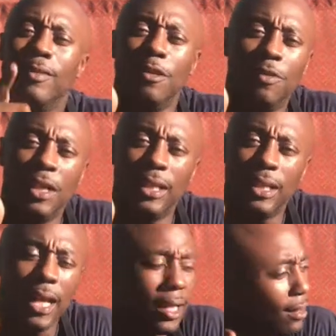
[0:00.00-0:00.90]
Don't forget to
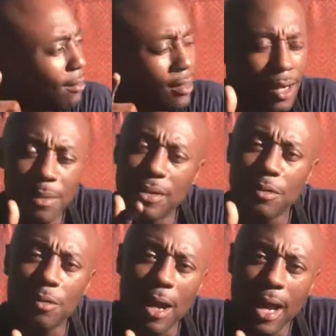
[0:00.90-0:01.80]
like, comment,
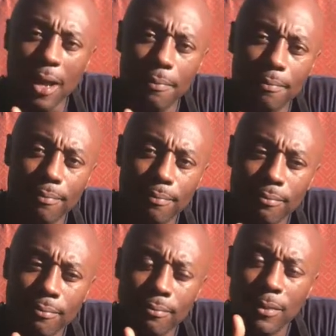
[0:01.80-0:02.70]
subscribe.
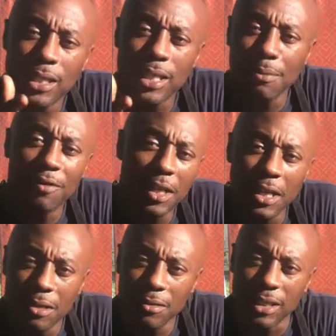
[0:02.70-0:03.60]
Share my
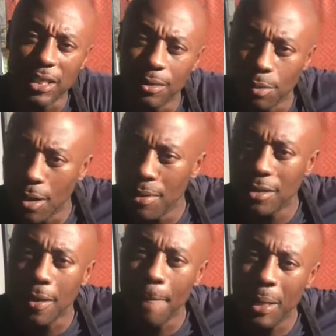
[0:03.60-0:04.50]
videos. This your boy,
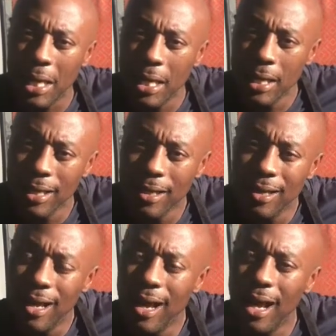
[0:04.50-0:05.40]
Mr. B.
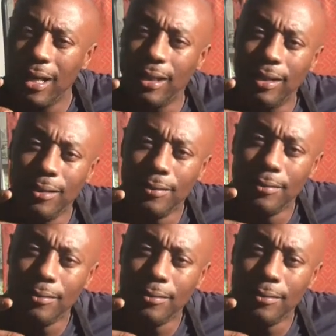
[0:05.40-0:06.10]
Holla.